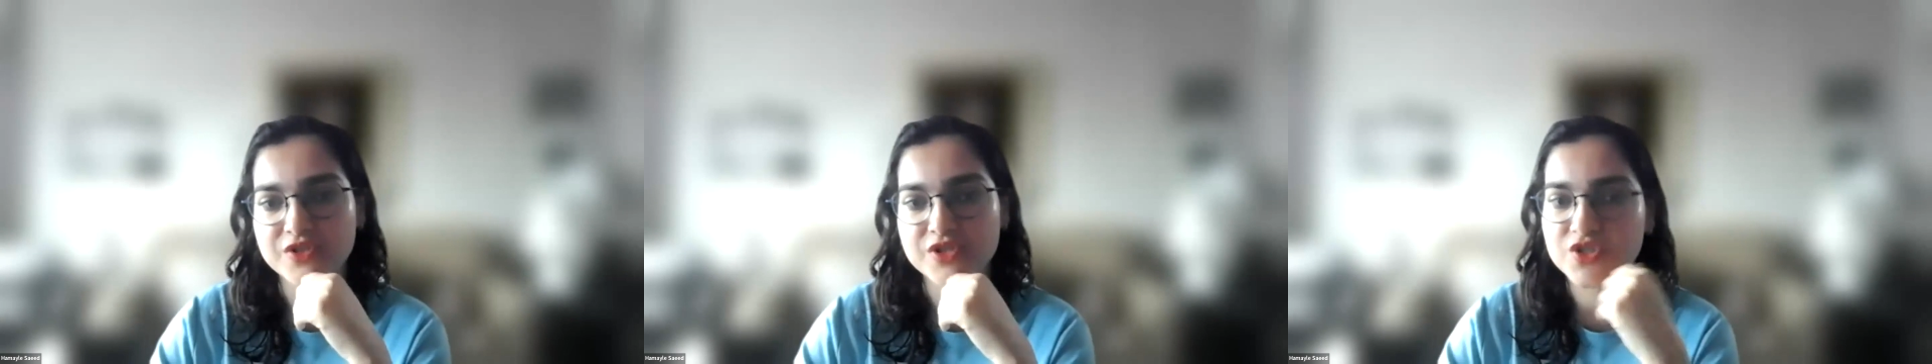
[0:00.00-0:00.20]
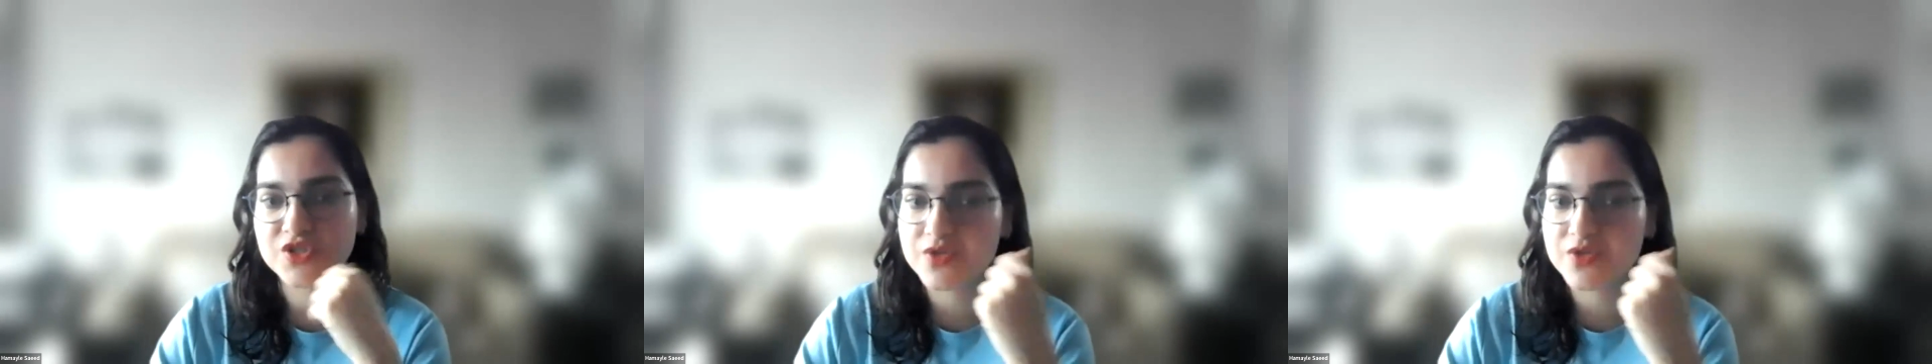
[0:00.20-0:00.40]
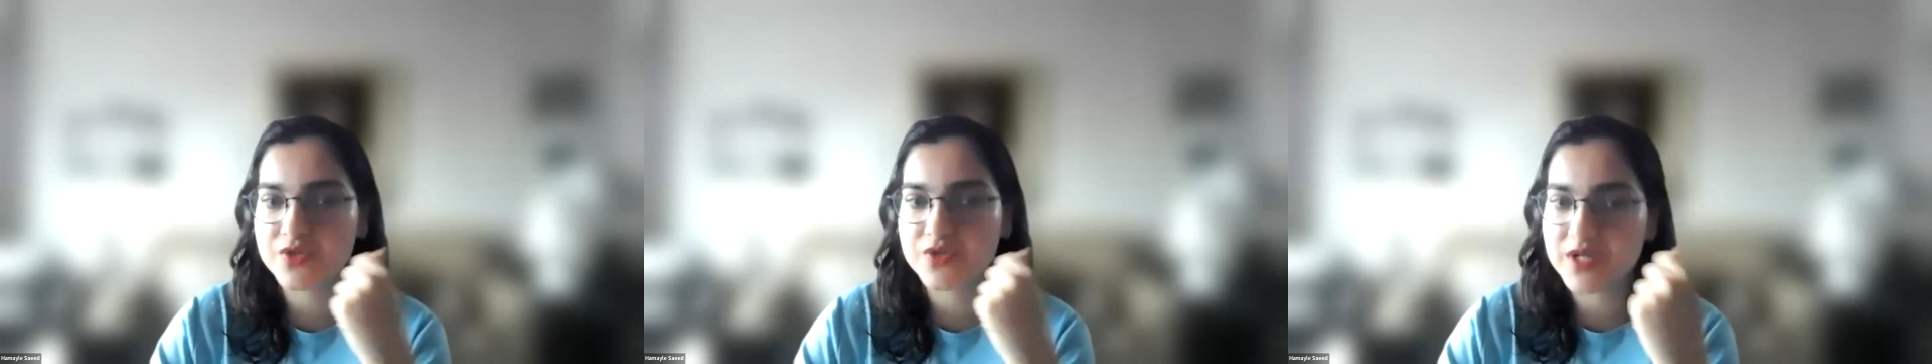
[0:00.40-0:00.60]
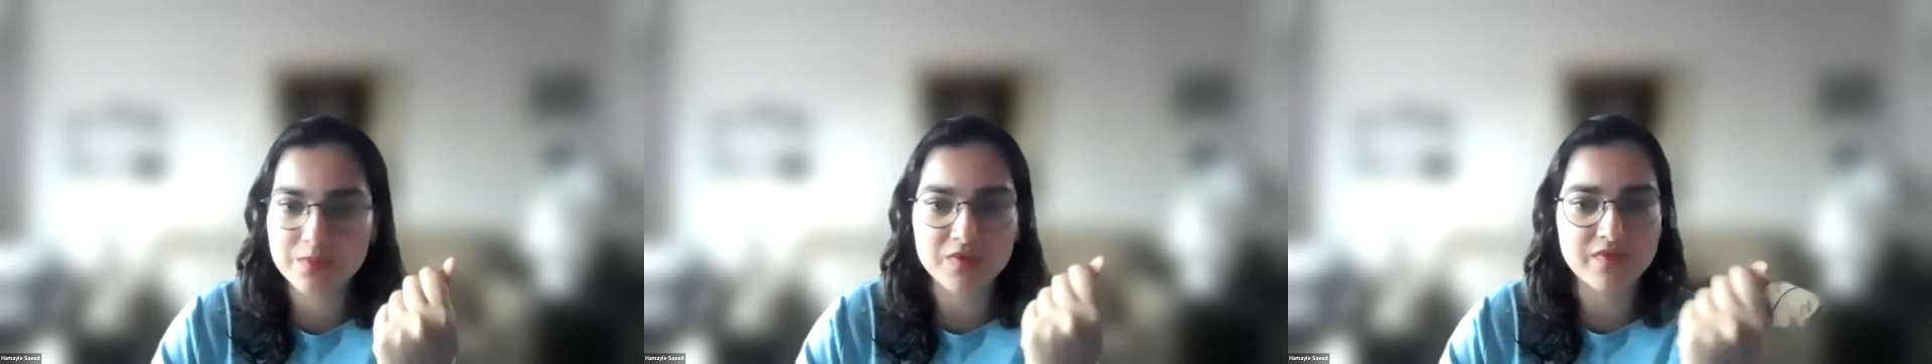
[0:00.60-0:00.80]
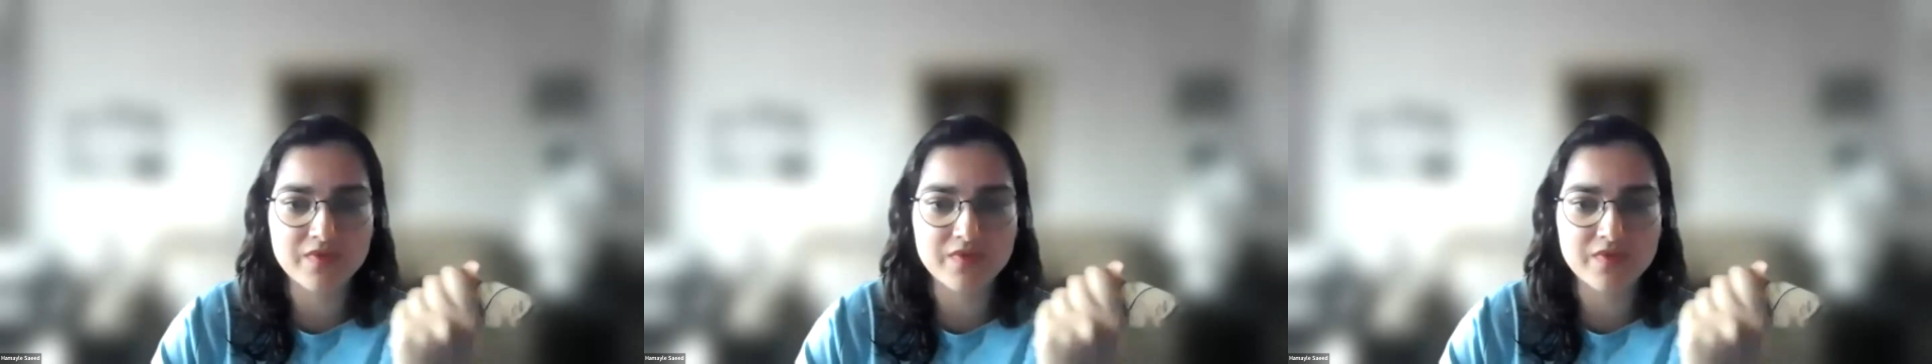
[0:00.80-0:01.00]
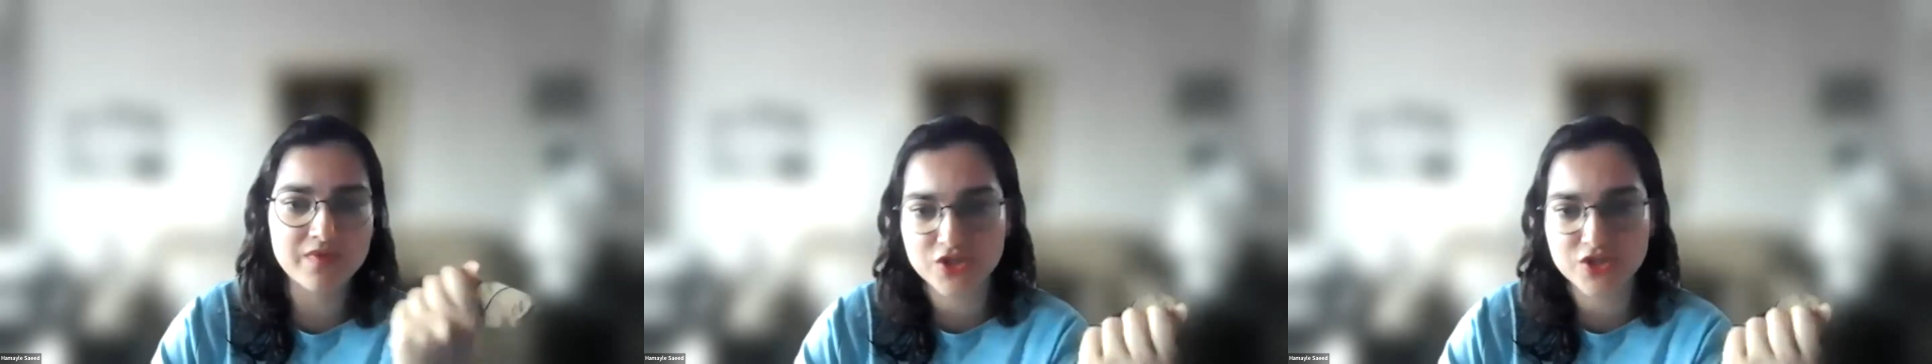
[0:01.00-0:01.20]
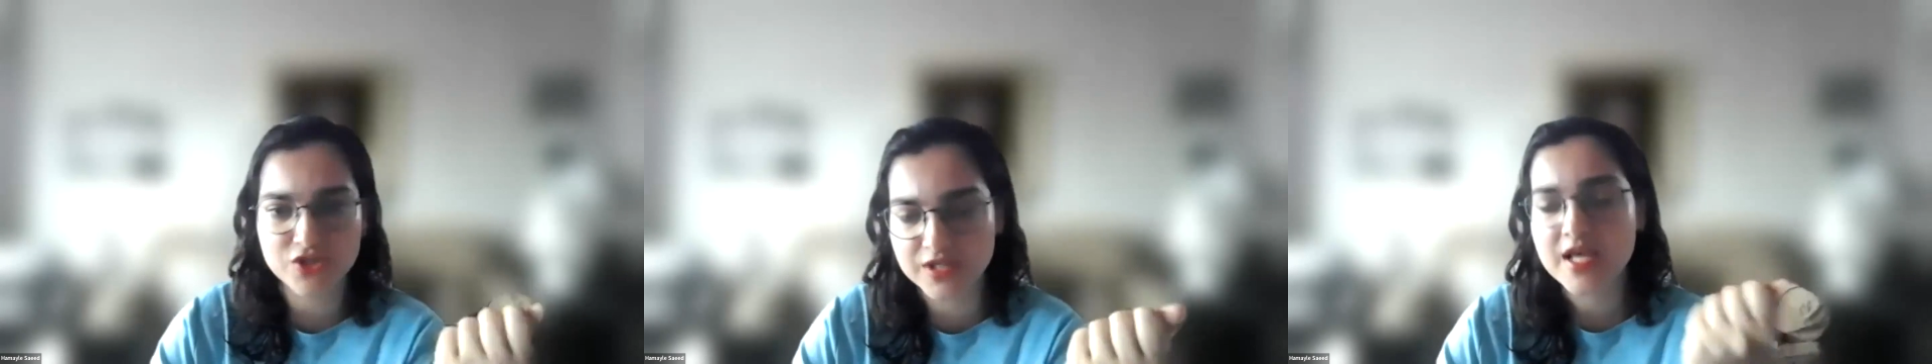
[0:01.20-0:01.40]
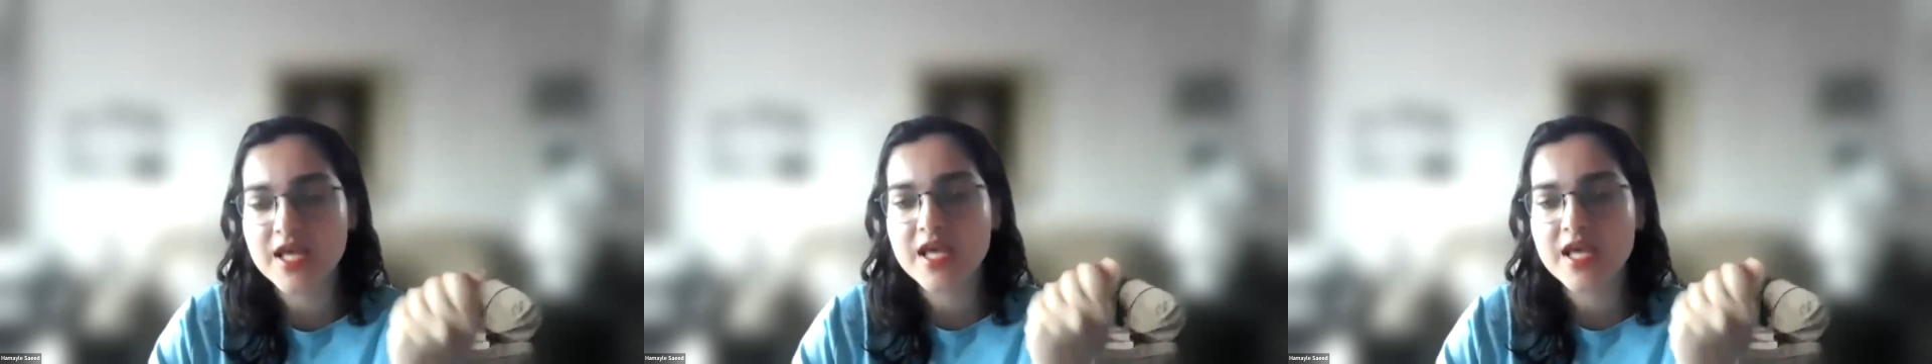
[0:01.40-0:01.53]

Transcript: screening, prevention,